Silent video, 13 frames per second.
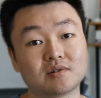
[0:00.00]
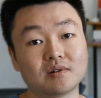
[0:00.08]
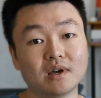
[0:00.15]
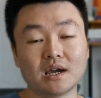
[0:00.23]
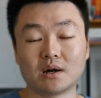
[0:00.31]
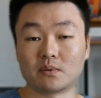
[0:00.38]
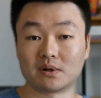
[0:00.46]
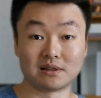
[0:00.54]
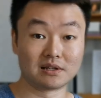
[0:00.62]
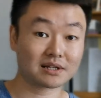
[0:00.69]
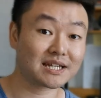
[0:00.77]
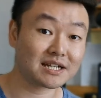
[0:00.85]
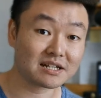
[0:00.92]
I'm going to
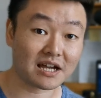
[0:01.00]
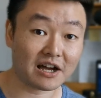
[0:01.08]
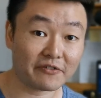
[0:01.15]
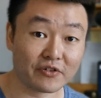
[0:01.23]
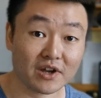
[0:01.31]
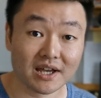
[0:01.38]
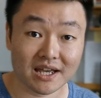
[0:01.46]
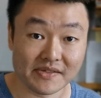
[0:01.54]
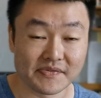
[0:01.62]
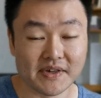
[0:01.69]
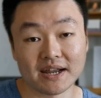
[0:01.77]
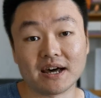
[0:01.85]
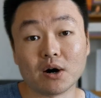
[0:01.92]
look at enough and
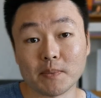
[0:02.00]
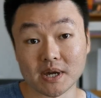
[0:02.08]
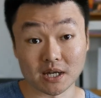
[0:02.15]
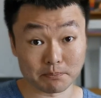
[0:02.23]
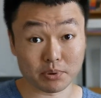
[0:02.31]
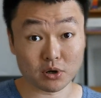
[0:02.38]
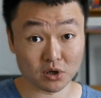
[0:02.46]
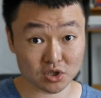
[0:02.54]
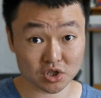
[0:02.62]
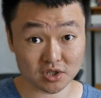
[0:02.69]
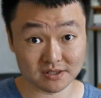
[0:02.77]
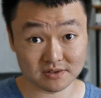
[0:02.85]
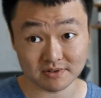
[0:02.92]
then I'll make a
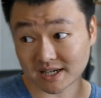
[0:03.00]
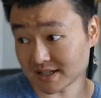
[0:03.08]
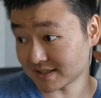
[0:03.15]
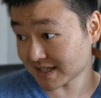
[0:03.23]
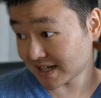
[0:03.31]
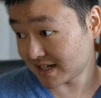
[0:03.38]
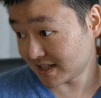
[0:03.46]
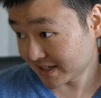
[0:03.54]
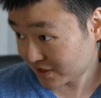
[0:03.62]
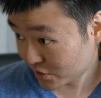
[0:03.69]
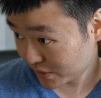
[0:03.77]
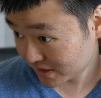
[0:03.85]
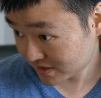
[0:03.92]
purchase, right? It's kind of like
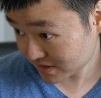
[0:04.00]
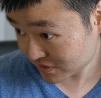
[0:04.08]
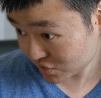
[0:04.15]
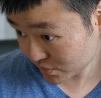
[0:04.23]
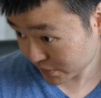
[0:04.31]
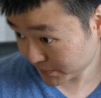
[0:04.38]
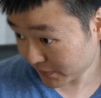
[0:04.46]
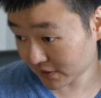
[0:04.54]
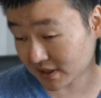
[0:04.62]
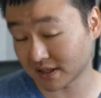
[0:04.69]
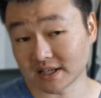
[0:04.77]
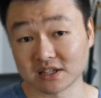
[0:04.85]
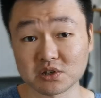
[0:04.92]
going to the
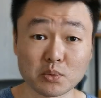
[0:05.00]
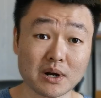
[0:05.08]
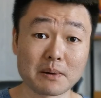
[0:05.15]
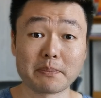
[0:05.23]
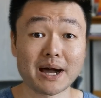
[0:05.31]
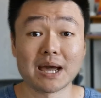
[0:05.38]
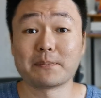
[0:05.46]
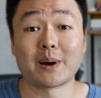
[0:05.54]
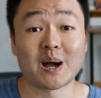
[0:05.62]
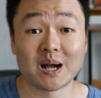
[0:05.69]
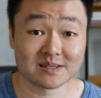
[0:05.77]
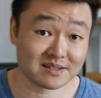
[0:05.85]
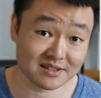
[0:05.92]
supermarket like you want to buy
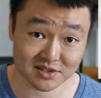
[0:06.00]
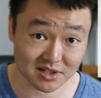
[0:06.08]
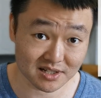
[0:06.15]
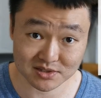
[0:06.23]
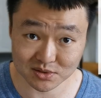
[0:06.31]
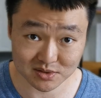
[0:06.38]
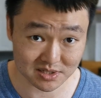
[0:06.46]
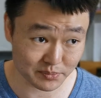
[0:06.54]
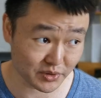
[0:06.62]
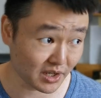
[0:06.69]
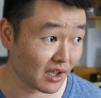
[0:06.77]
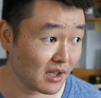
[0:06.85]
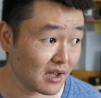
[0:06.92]
pasta sauce or something